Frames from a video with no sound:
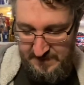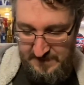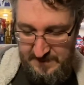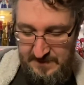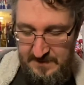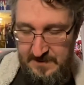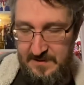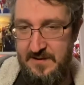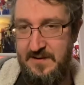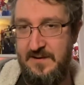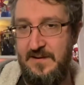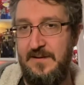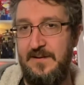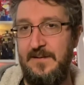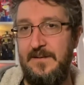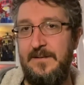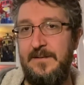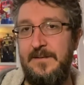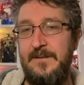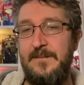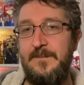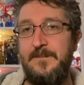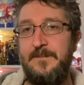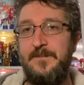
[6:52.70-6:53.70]

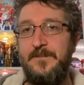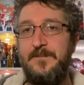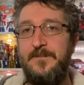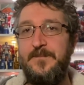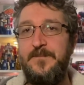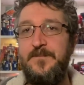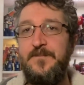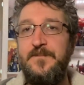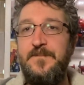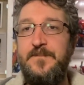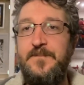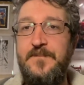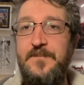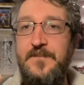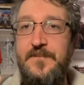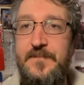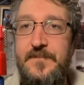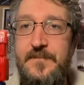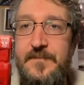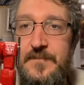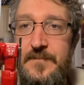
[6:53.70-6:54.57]
[no speech]